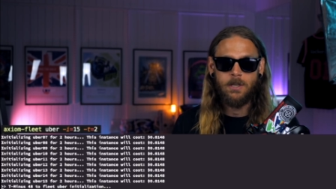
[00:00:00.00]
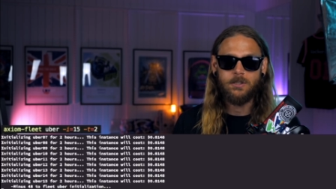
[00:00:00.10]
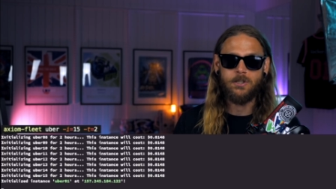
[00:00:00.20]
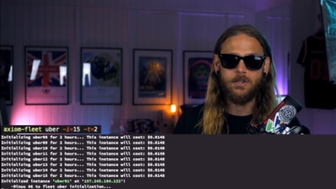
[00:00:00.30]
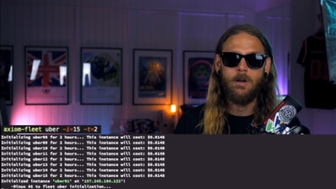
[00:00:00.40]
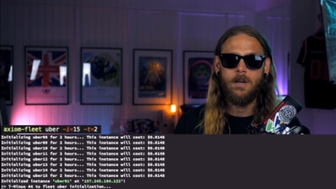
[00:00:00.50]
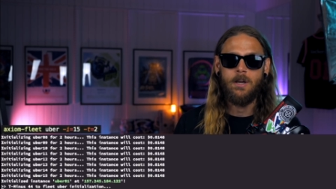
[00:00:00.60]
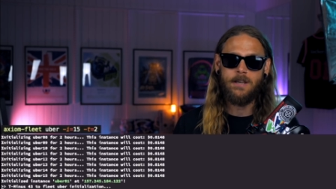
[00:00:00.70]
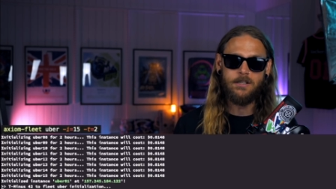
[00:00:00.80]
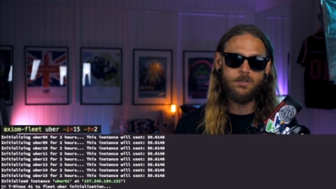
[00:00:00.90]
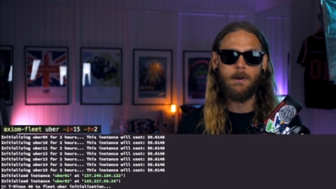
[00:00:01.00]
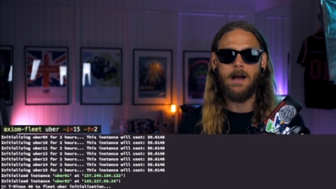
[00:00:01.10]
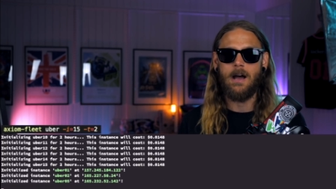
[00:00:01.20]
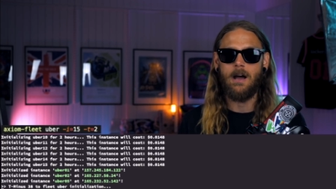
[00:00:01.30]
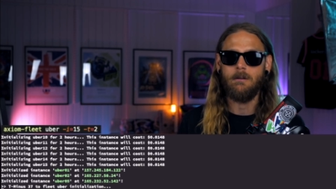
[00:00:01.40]
So it takes
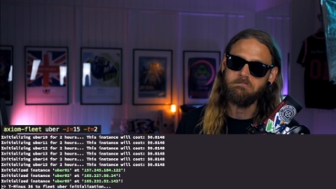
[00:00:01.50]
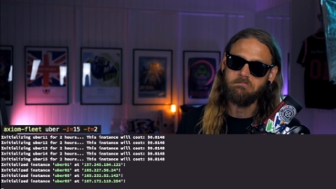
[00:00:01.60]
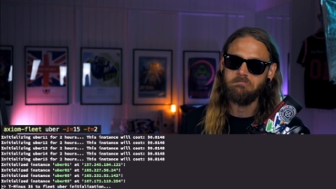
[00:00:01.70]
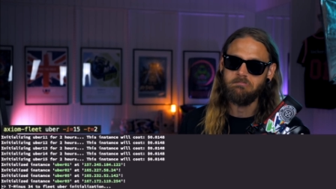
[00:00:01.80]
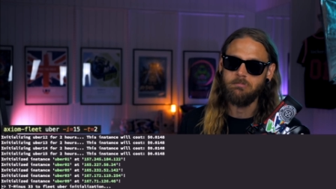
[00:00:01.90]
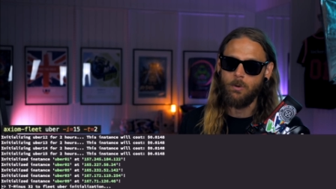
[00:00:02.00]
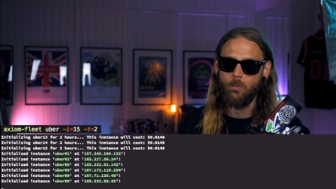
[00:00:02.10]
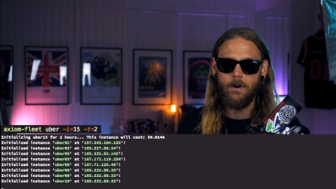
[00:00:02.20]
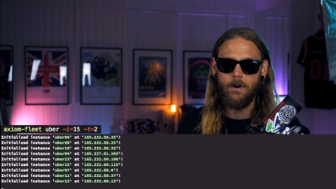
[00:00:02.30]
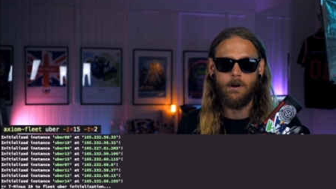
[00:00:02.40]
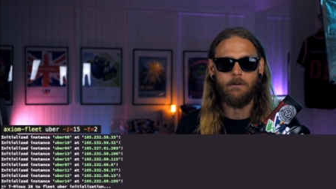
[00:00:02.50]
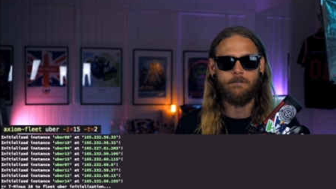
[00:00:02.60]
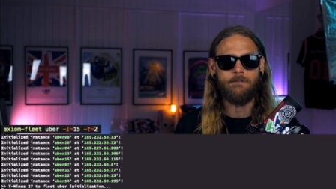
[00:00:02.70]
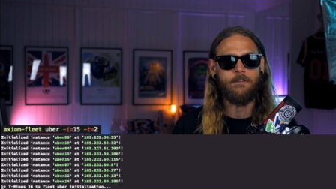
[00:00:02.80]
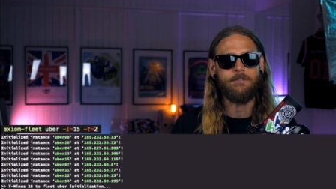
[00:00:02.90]
about
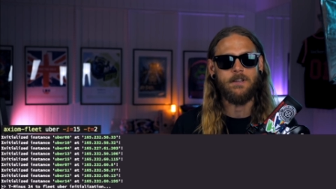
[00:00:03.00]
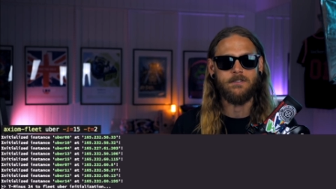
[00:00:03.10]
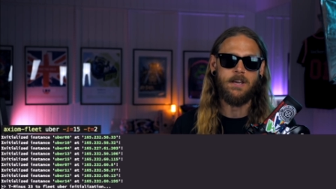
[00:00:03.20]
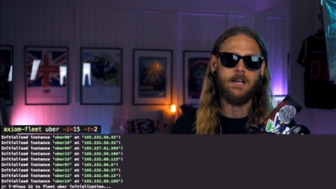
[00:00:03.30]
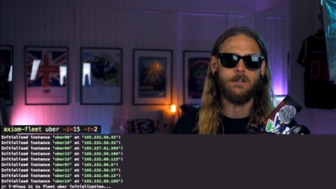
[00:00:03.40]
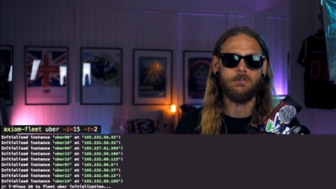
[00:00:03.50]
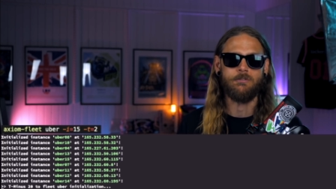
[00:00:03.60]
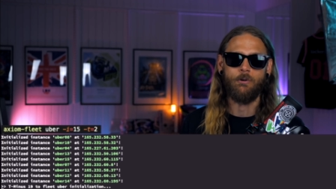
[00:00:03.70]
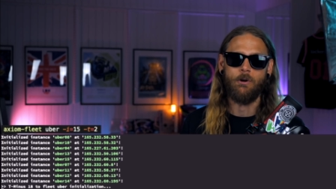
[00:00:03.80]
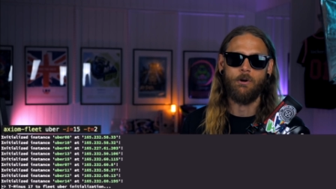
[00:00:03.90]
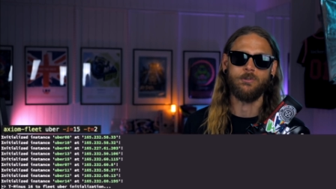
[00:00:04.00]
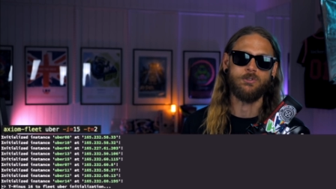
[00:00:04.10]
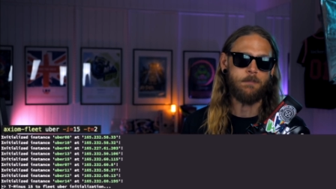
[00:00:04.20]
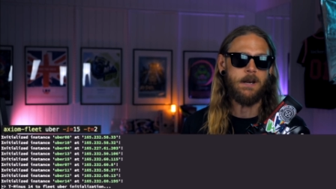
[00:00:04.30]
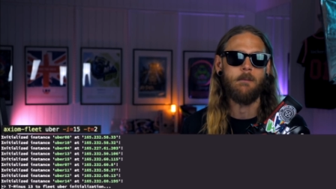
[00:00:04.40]
150 seconds for them to
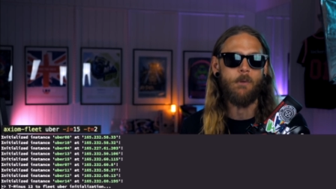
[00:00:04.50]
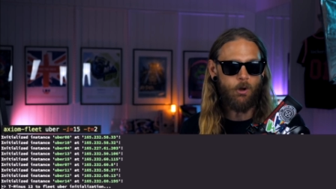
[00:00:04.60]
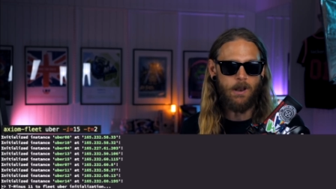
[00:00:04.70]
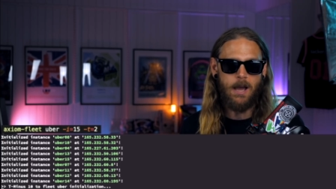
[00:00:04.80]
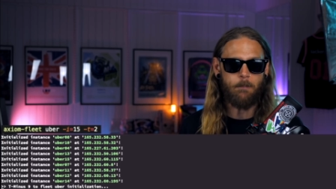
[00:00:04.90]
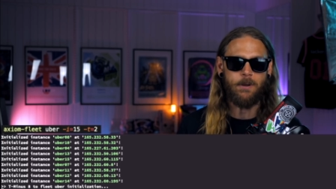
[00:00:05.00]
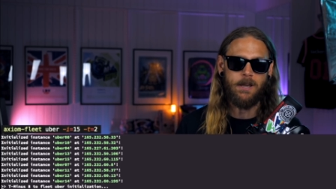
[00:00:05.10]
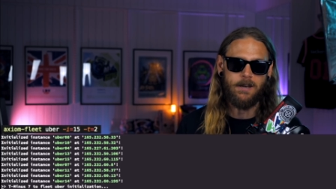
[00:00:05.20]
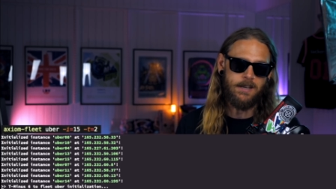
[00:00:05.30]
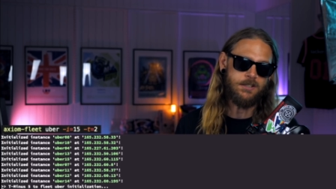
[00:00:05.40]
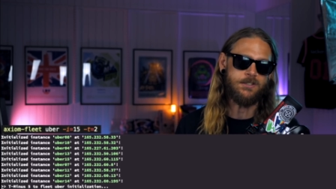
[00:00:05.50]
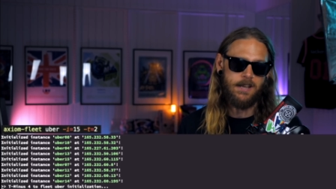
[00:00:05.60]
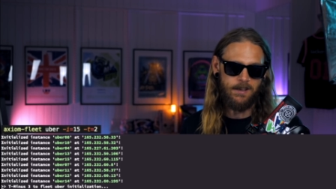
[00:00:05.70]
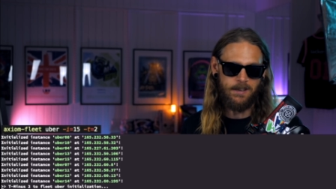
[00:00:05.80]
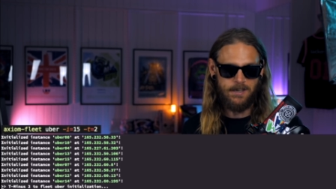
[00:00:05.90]
spin them all up and
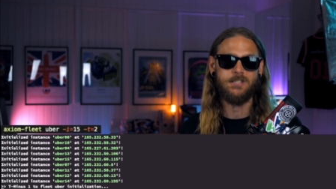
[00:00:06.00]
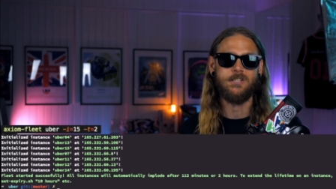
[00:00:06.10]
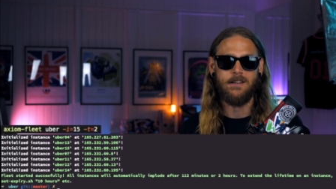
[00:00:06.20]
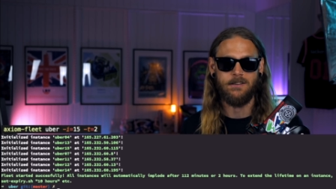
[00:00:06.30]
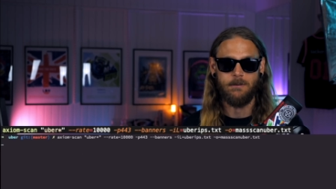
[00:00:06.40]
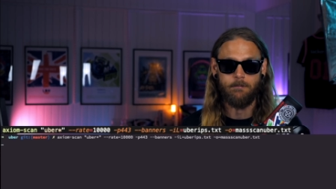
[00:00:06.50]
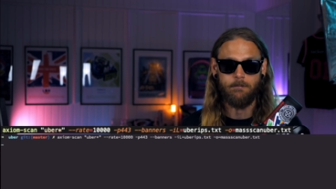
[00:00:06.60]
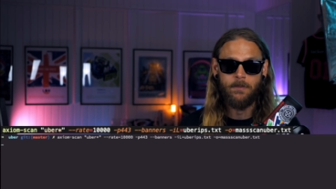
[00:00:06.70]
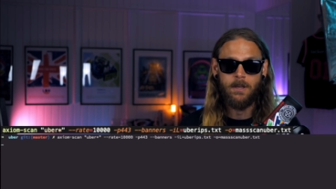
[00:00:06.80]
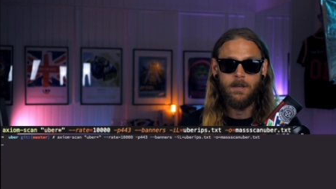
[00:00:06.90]
initiate them.